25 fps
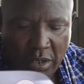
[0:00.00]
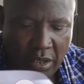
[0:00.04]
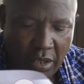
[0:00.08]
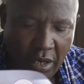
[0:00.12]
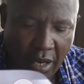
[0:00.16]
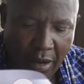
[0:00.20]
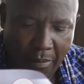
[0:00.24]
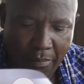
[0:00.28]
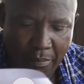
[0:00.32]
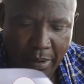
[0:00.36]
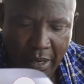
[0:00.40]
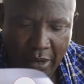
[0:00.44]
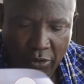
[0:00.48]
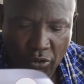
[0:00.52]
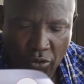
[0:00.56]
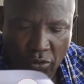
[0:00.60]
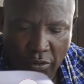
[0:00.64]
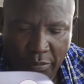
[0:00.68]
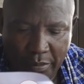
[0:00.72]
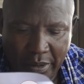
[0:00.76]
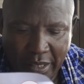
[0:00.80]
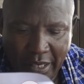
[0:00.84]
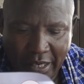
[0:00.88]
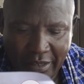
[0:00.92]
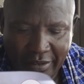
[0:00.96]
namba
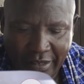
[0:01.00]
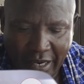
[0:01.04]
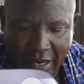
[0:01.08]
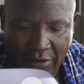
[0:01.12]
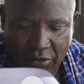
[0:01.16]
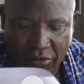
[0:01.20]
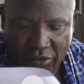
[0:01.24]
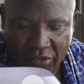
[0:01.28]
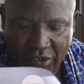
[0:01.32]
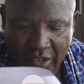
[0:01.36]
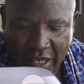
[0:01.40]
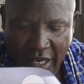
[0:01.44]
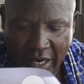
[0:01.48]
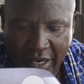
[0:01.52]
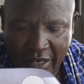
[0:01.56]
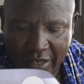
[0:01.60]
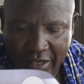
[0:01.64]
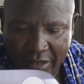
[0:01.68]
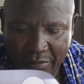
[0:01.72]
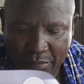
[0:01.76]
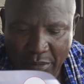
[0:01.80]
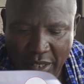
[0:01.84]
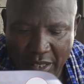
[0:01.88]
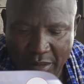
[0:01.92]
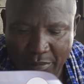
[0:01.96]
13
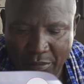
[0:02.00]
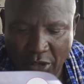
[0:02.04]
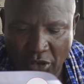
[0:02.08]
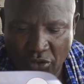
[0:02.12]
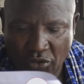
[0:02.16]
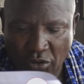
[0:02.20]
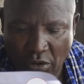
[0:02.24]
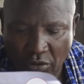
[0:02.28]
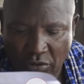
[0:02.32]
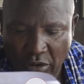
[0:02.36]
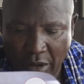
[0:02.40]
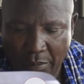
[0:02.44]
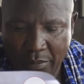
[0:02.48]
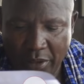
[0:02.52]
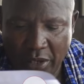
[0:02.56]
CRDB imechotwa